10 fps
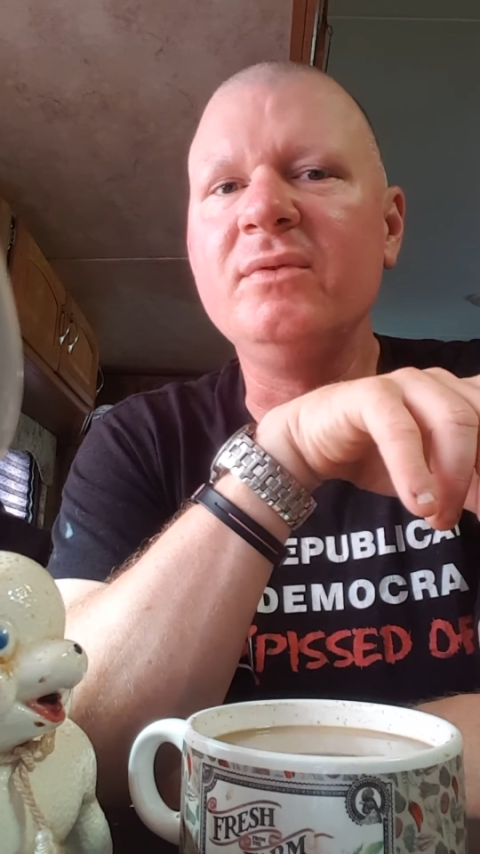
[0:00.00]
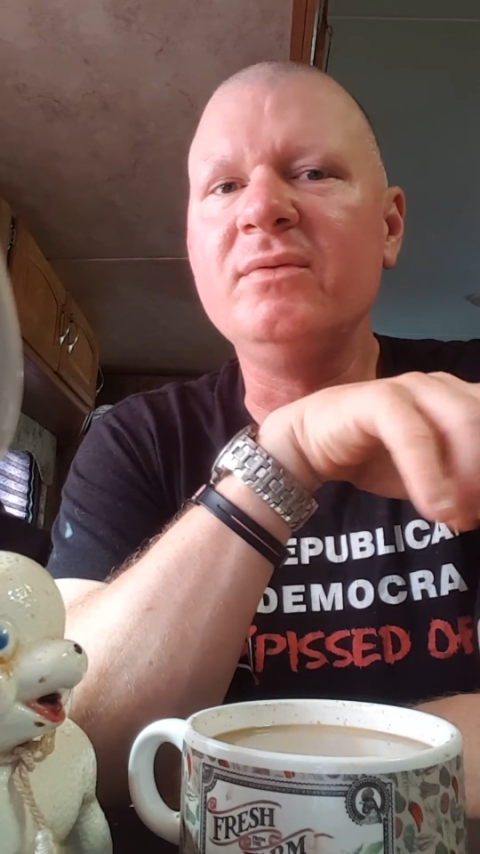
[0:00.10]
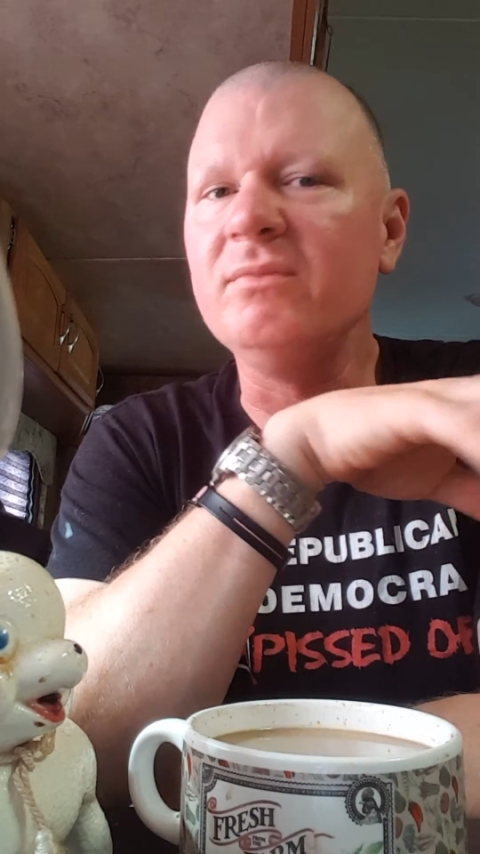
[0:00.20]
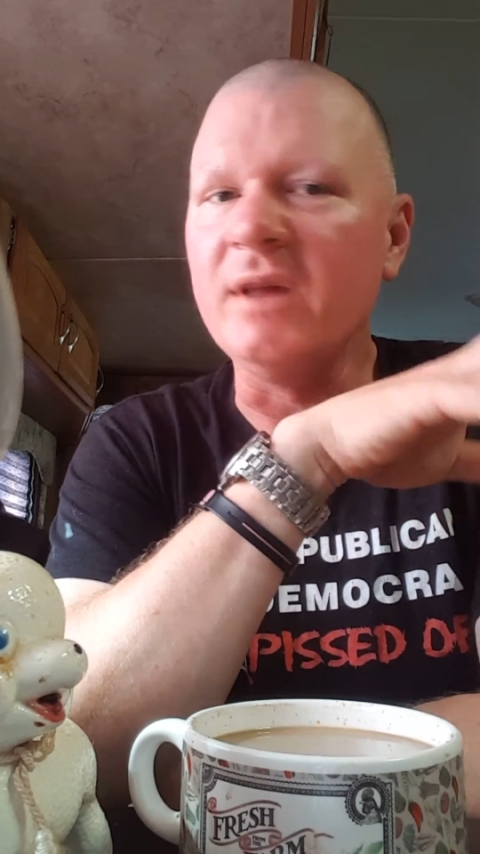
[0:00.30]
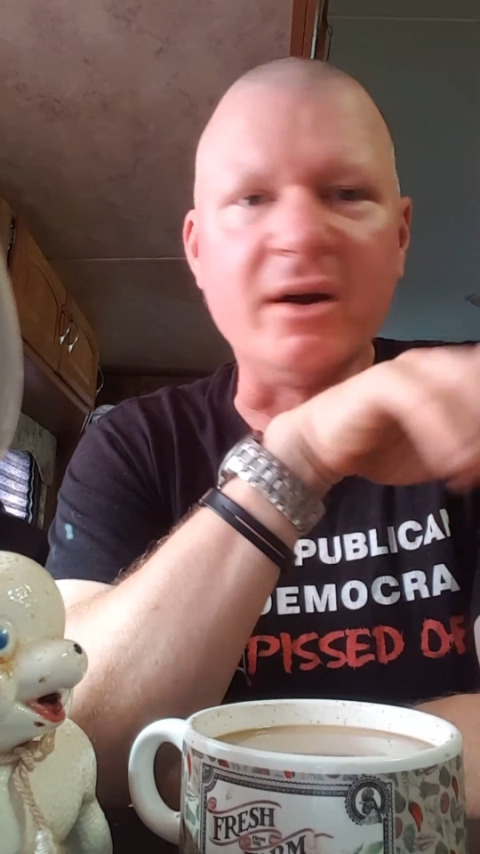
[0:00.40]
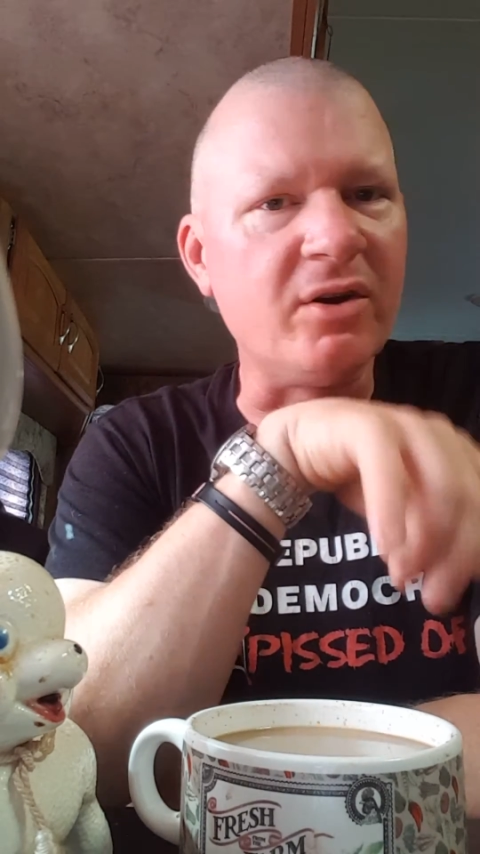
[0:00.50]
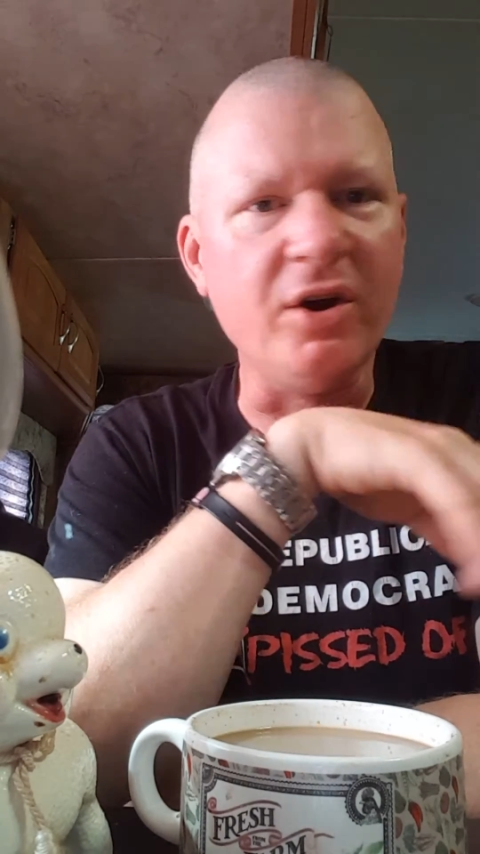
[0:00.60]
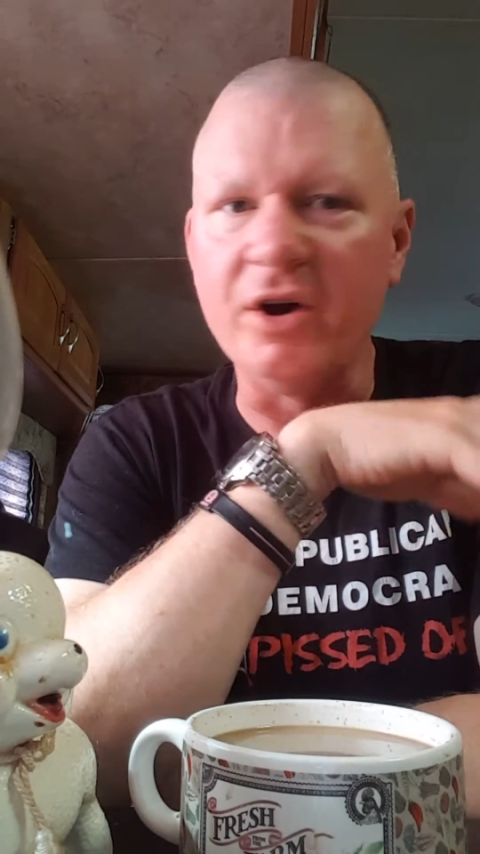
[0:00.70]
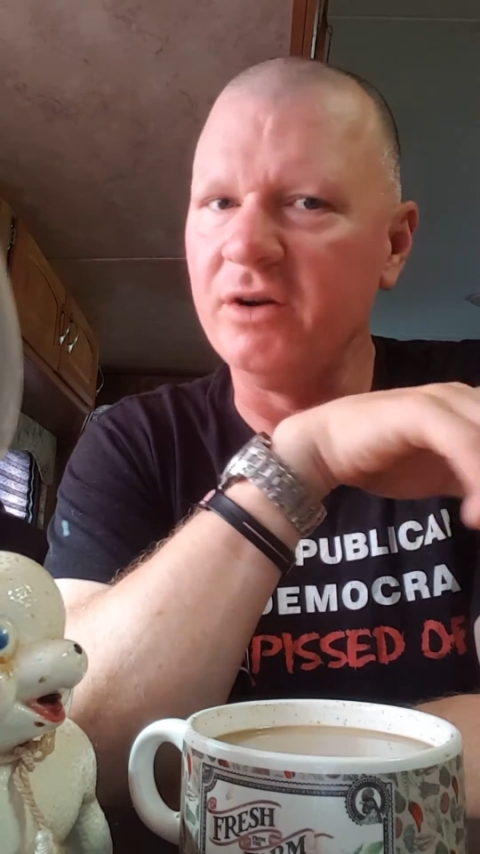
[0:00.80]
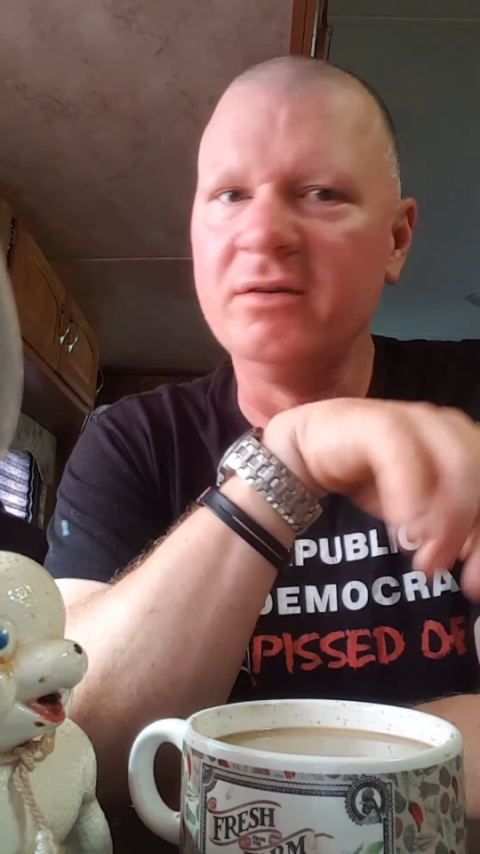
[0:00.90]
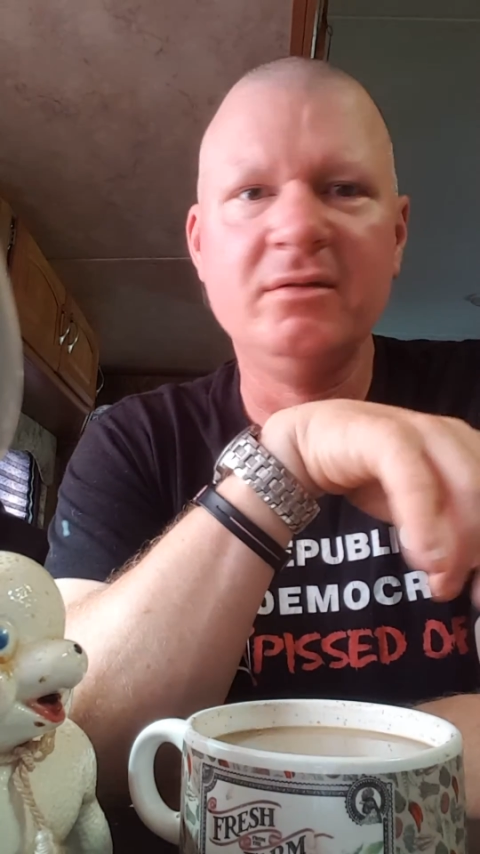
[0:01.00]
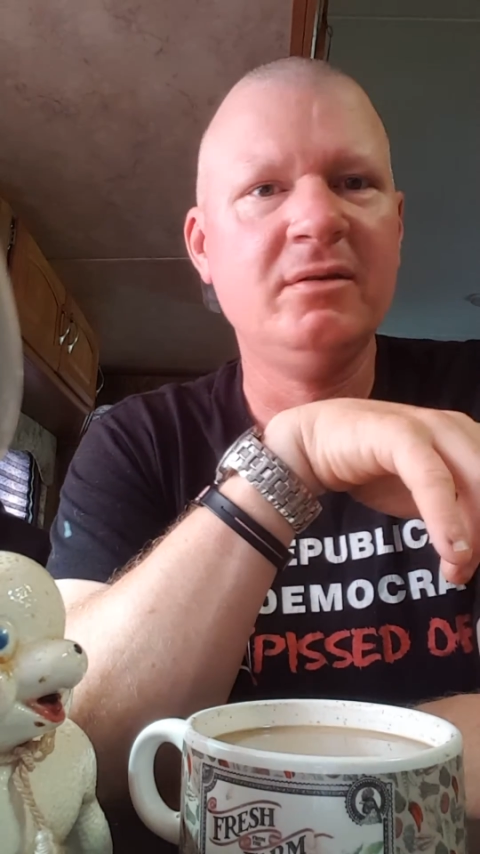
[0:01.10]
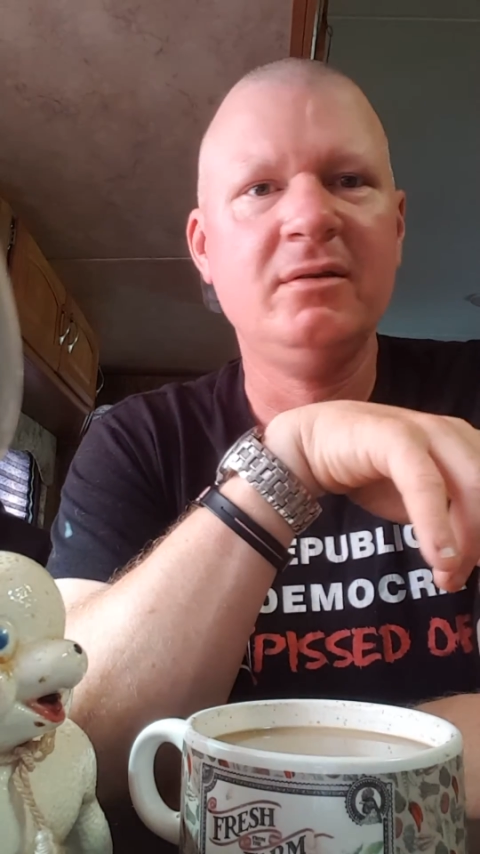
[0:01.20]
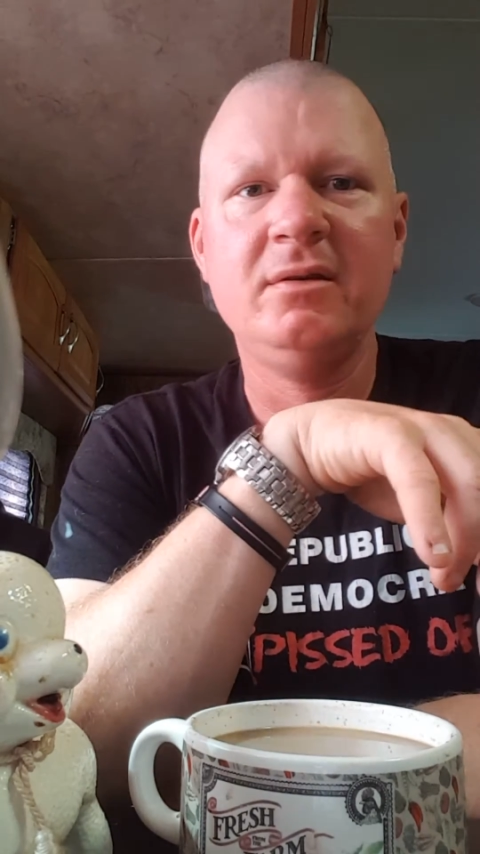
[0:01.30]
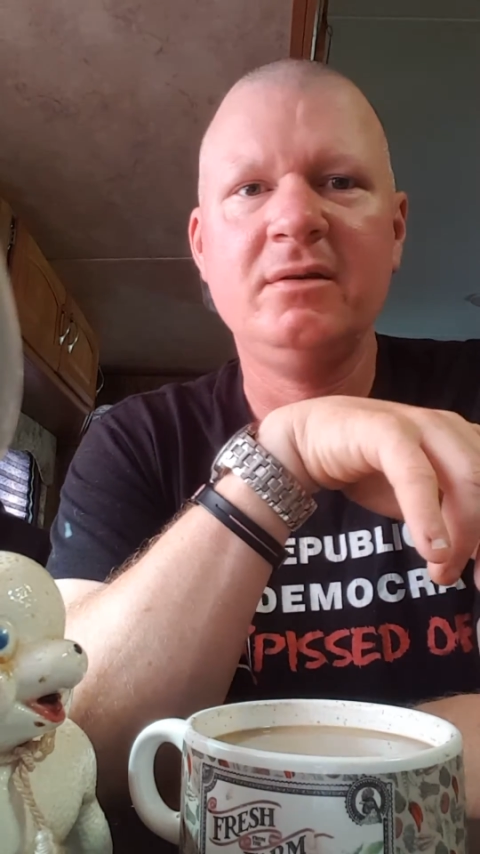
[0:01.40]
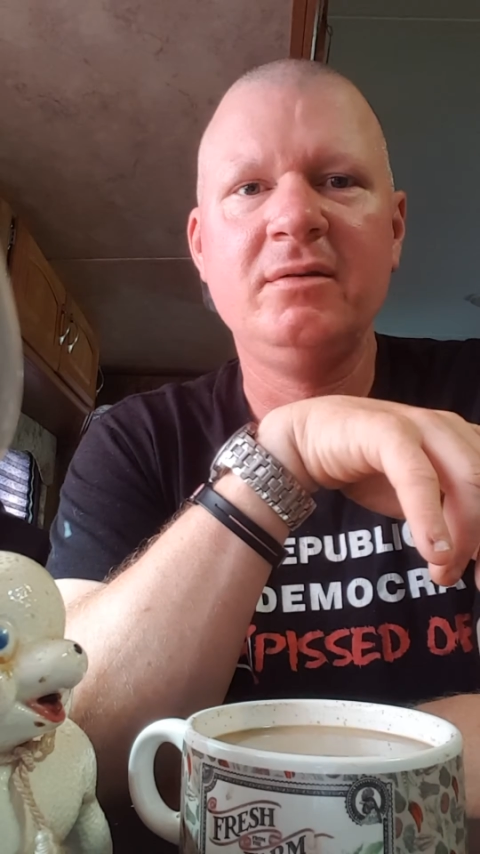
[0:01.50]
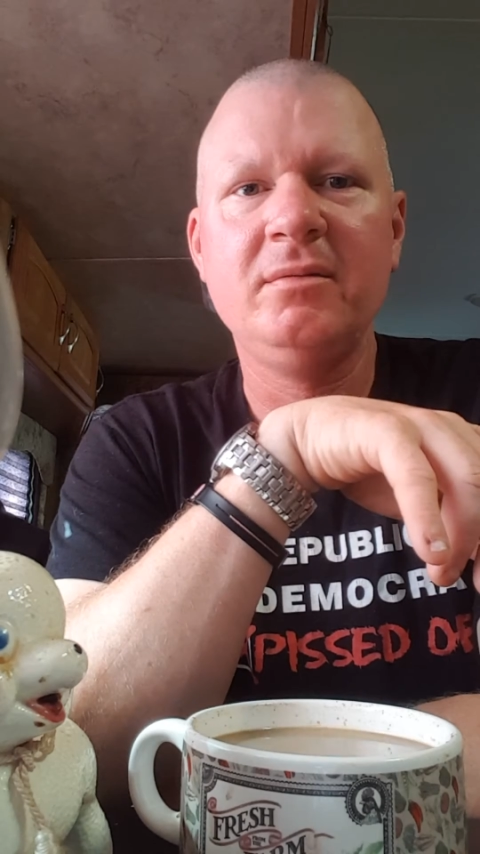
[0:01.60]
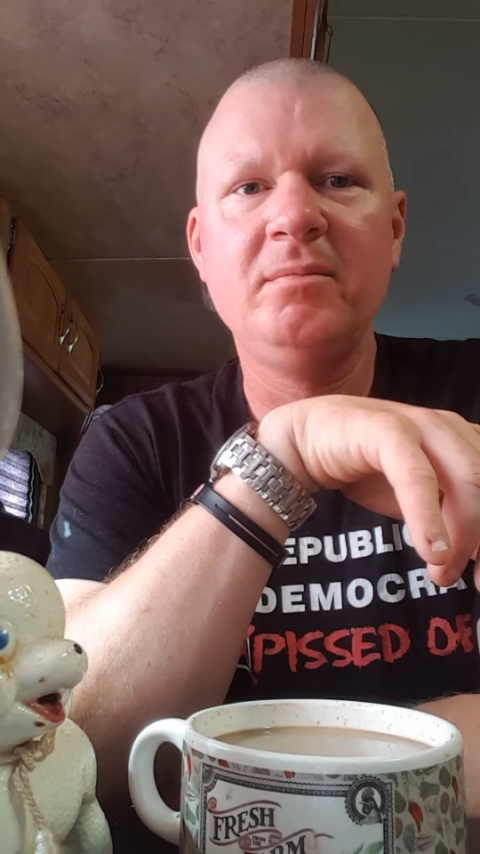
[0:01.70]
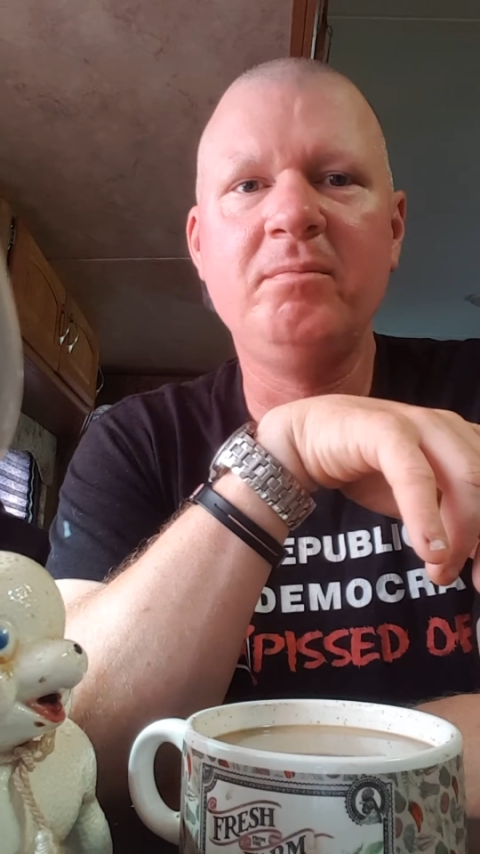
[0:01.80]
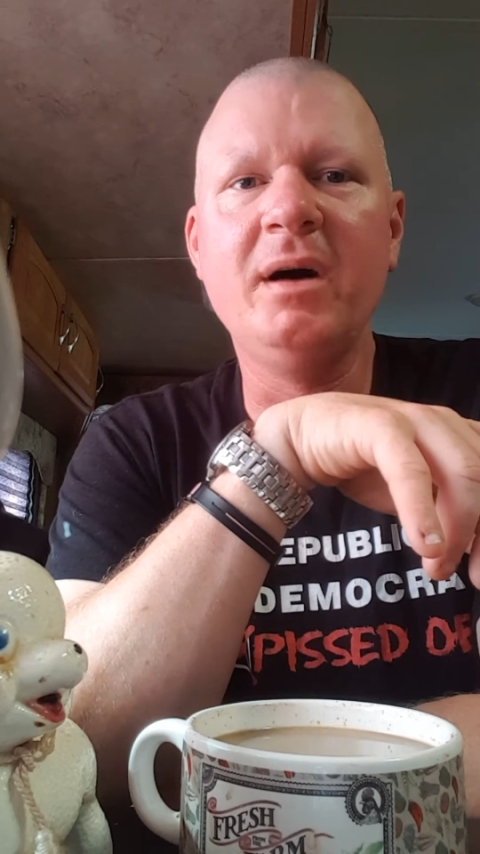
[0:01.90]
they're good.
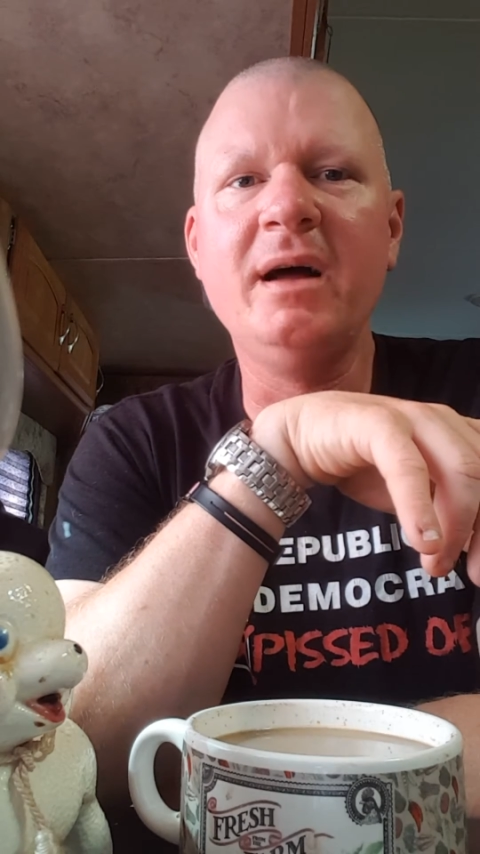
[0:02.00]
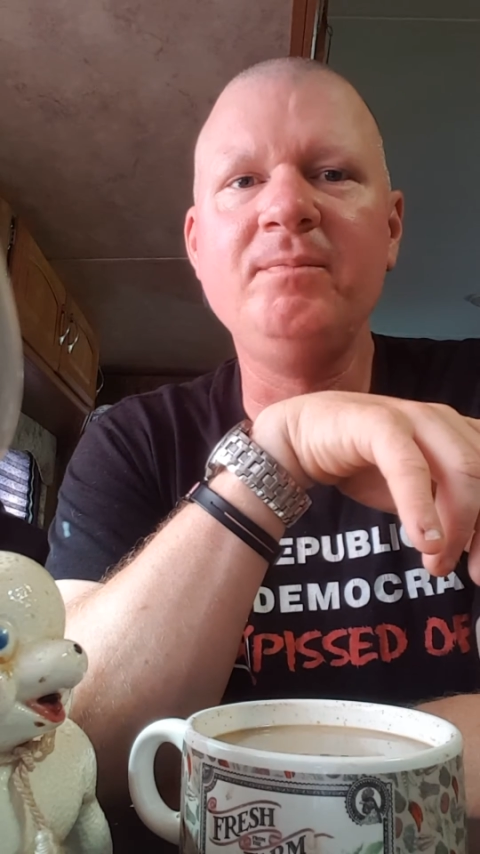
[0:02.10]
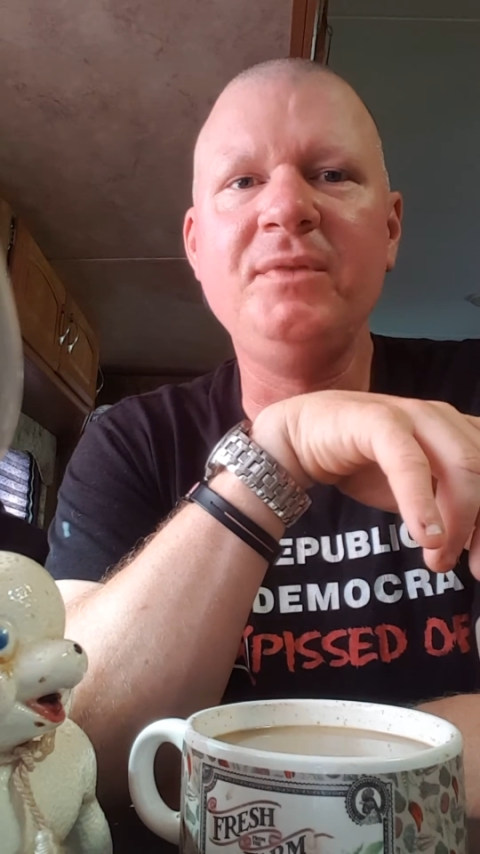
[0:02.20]
But